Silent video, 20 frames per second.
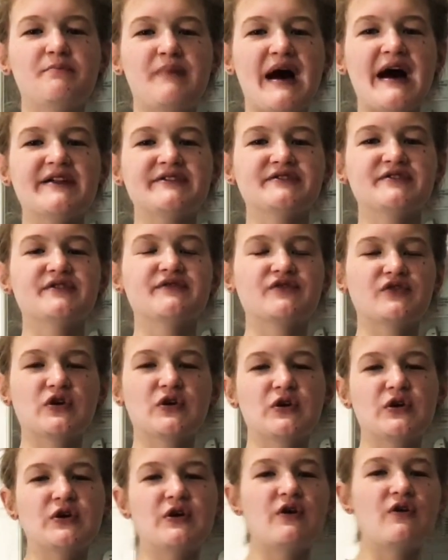batter of
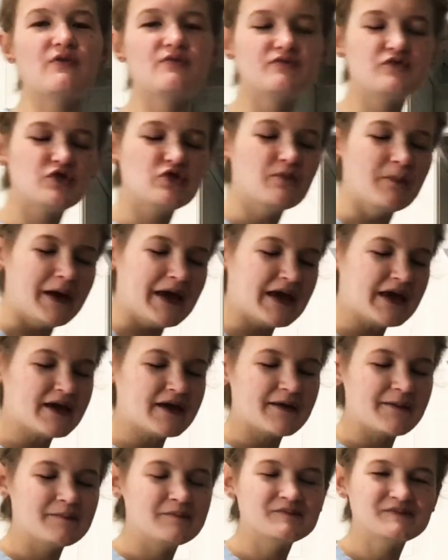cookie dough you make
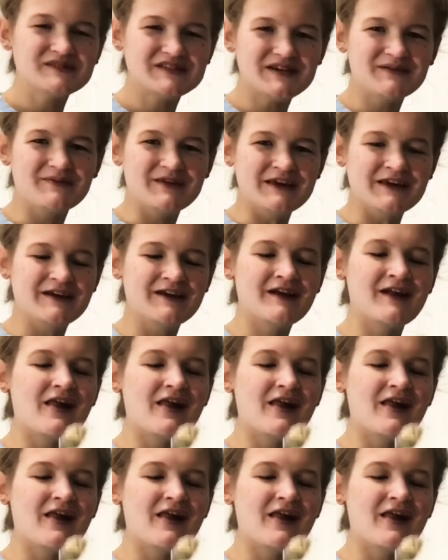to be.